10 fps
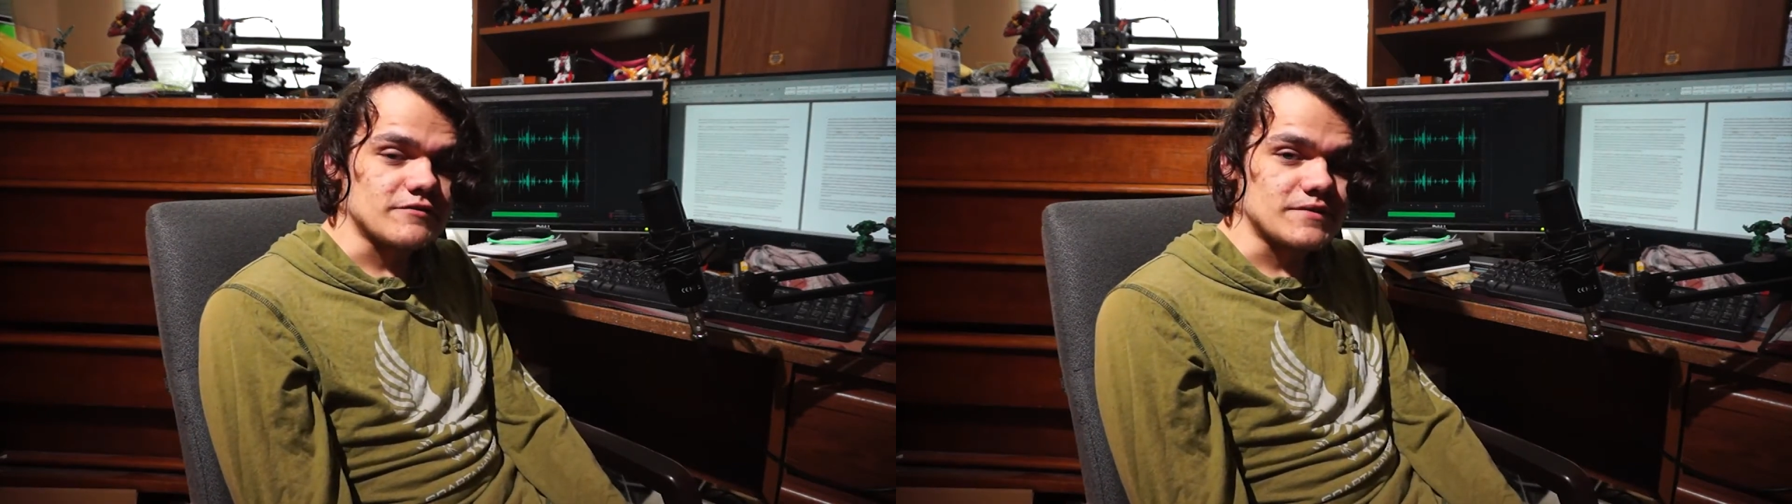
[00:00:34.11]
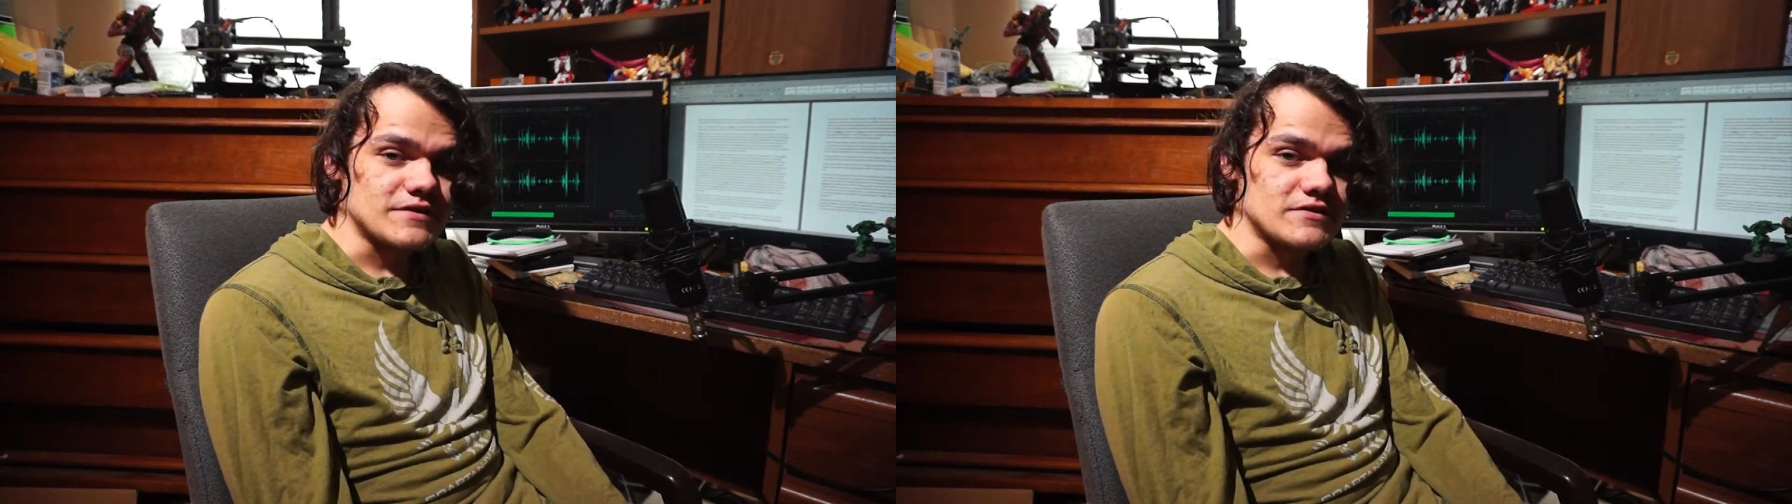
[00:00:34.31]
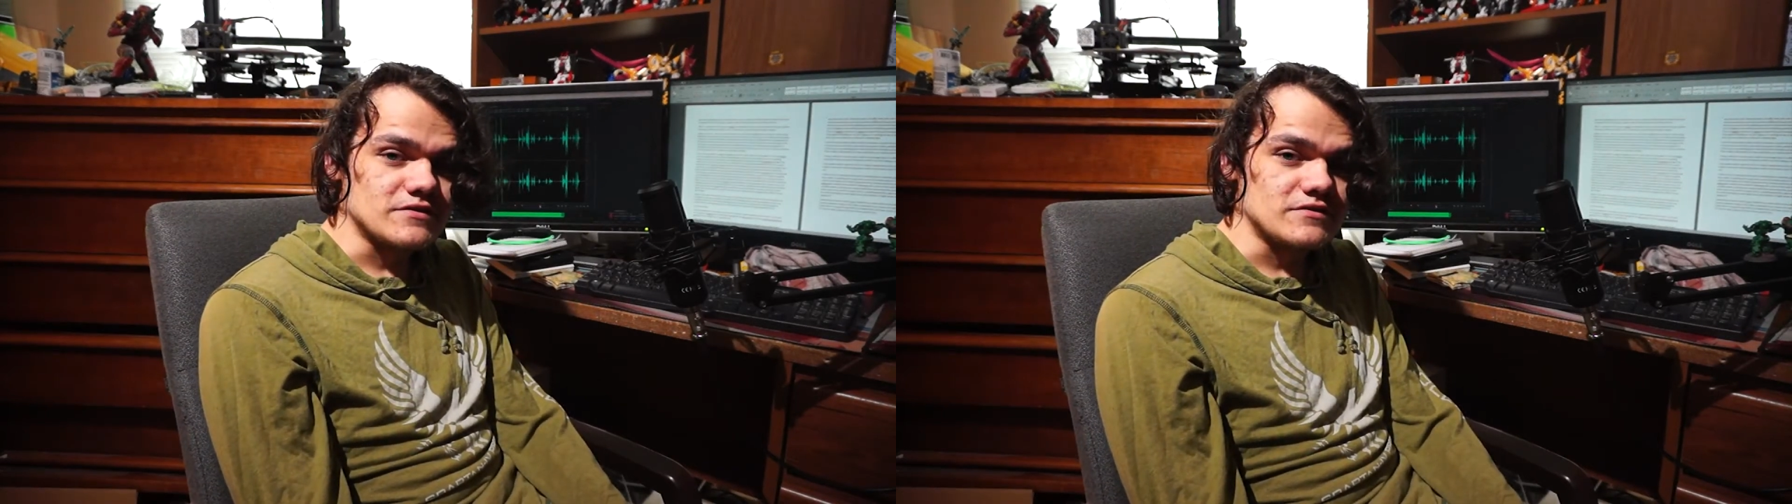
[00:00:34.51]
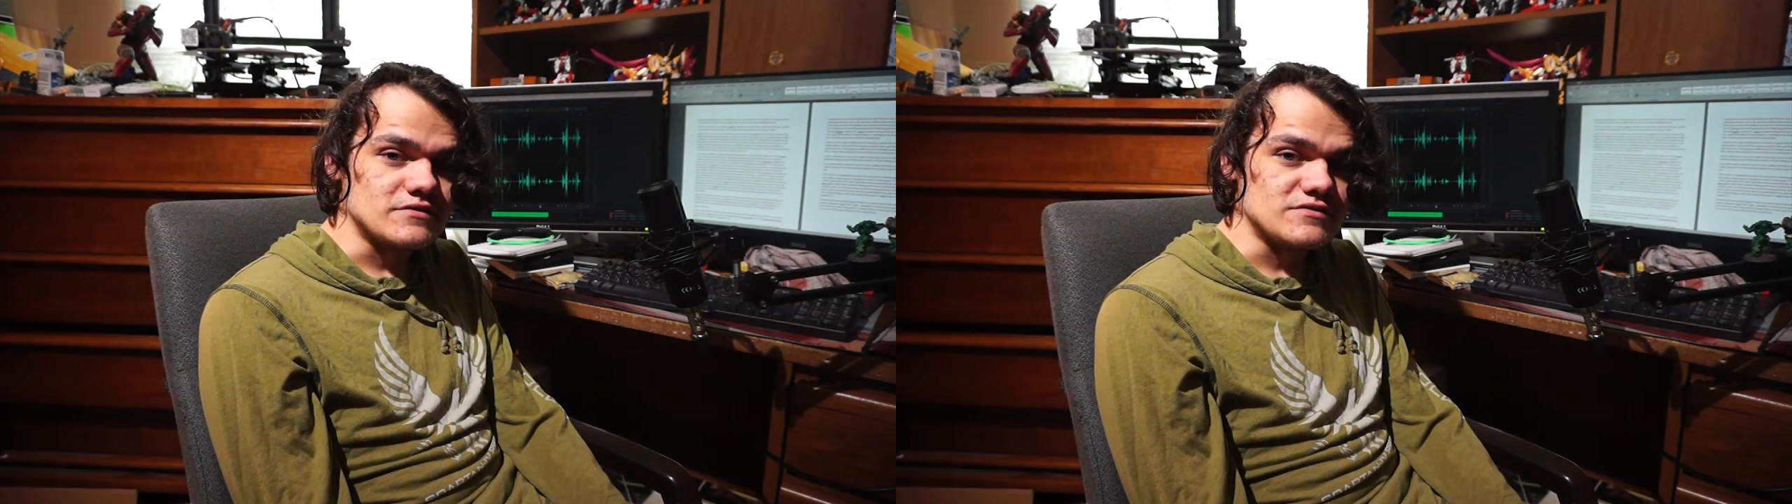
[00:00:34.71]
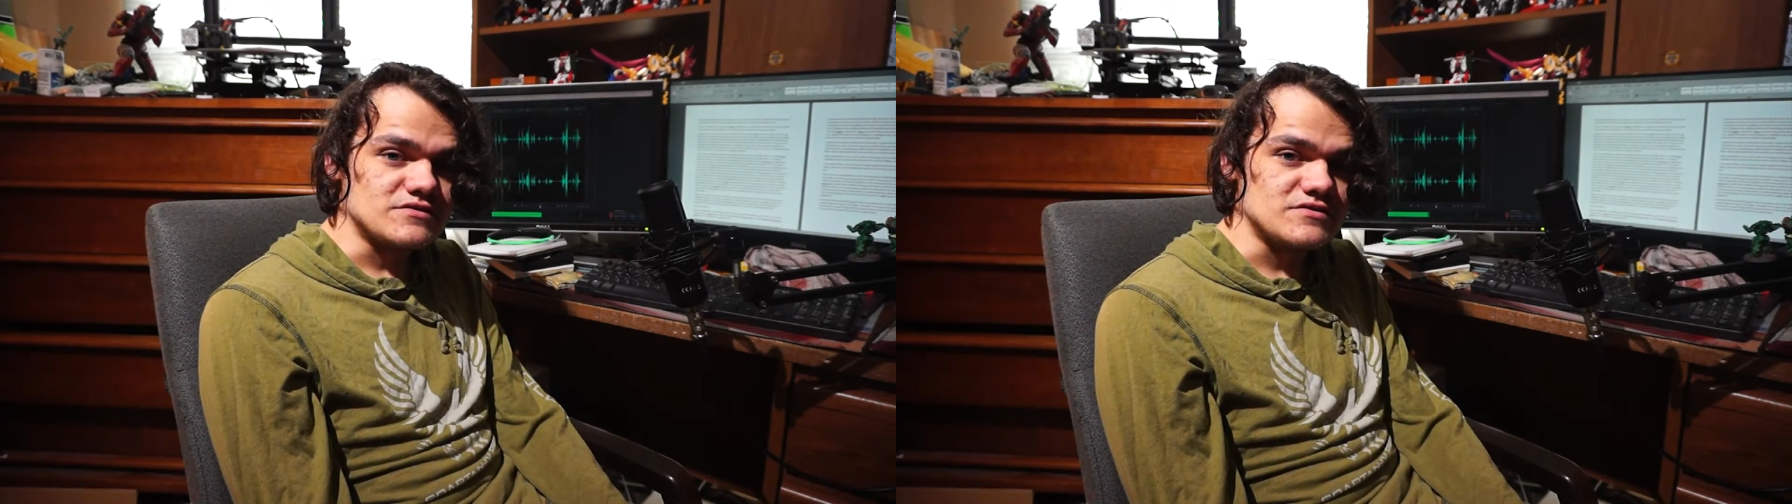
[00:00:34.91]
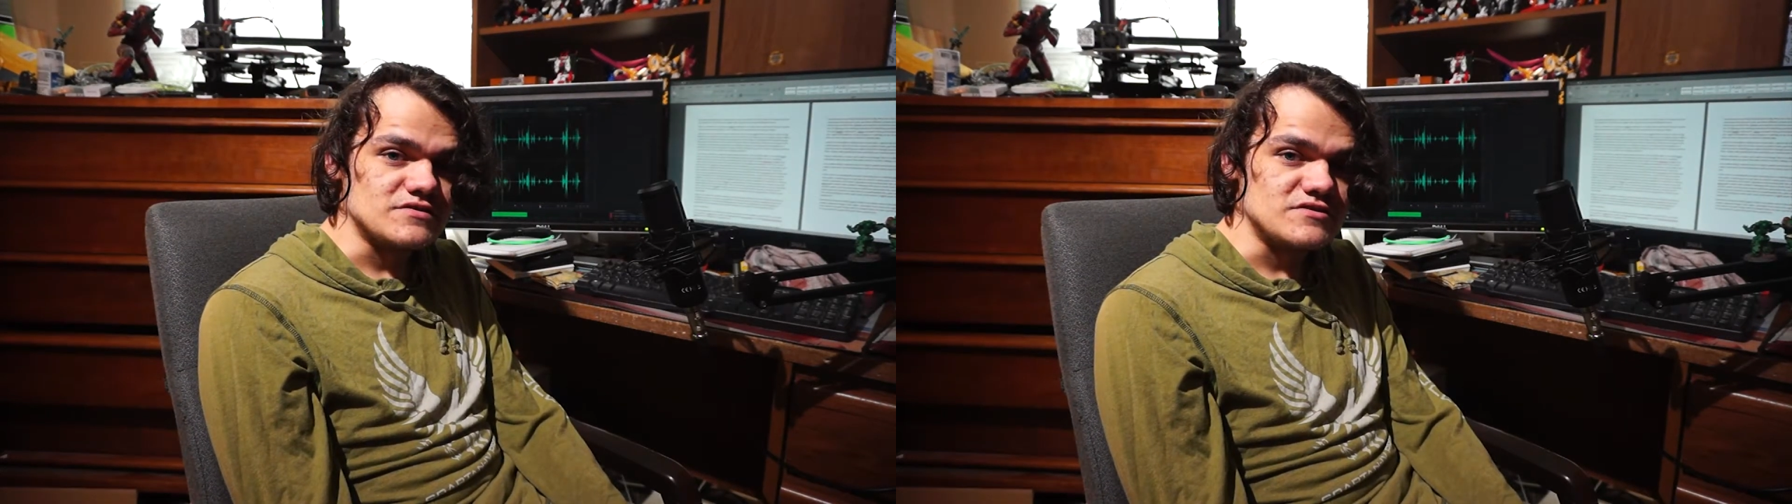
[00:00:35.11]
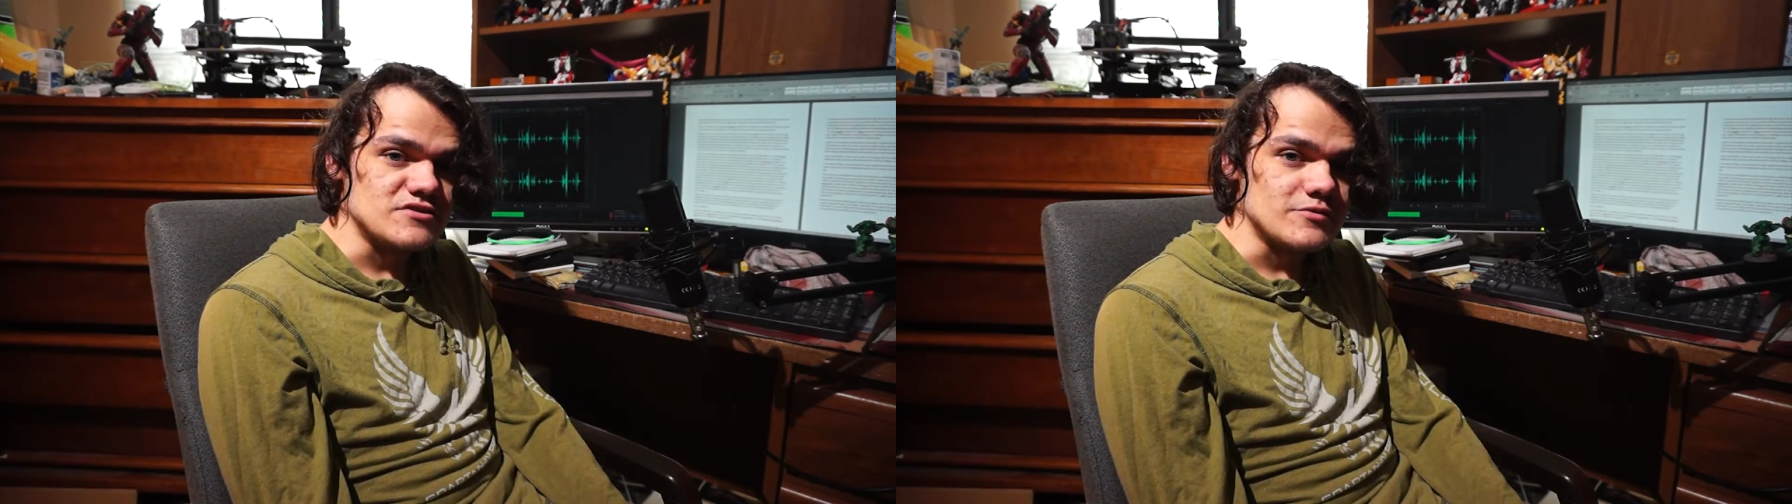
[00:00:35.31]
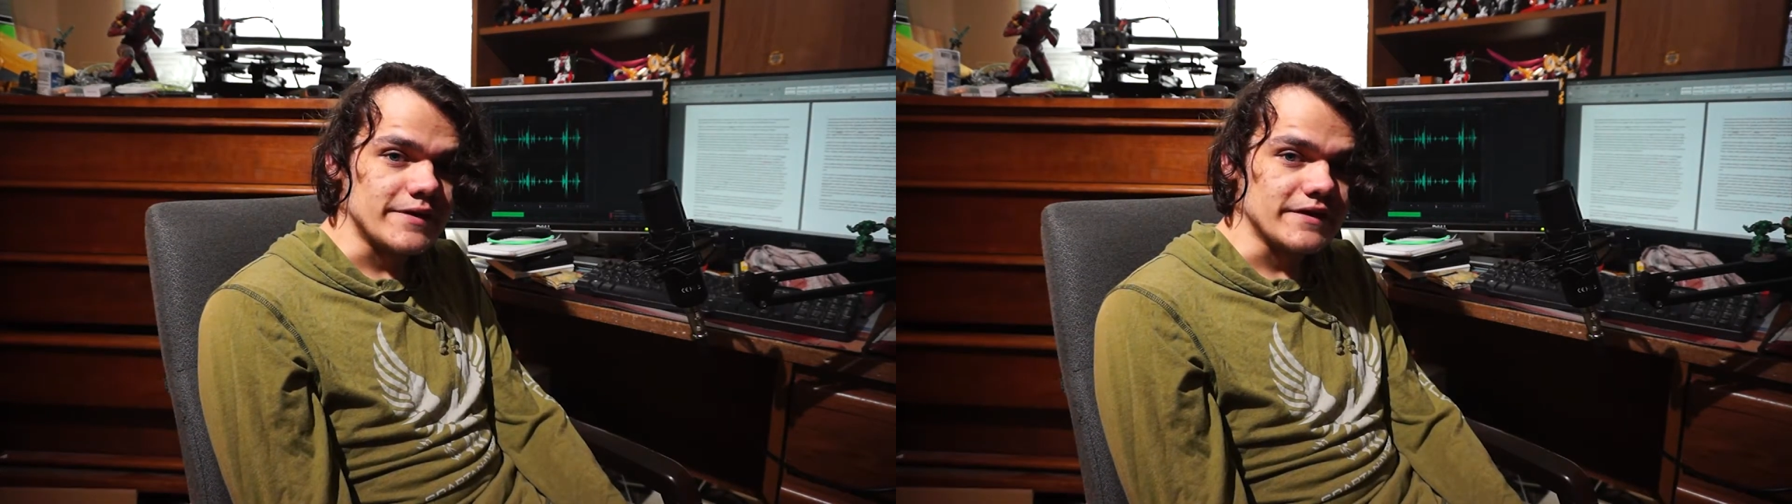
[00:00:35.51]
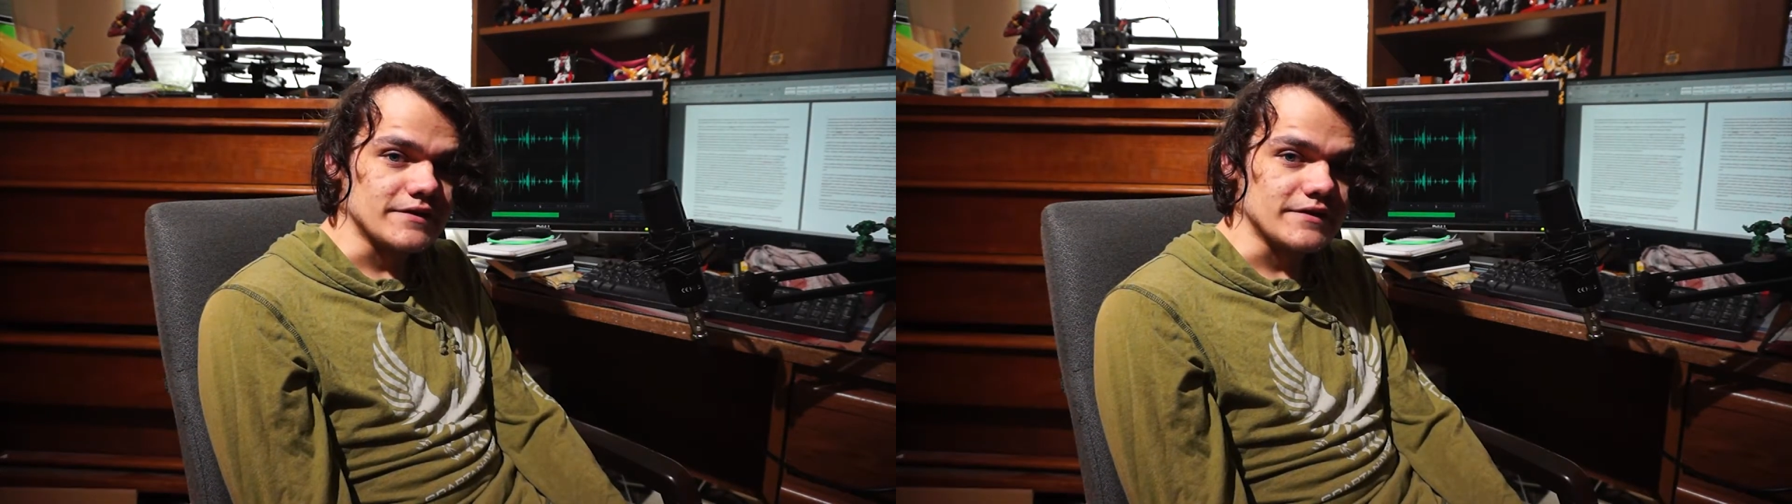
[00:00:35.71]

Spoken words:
been doing.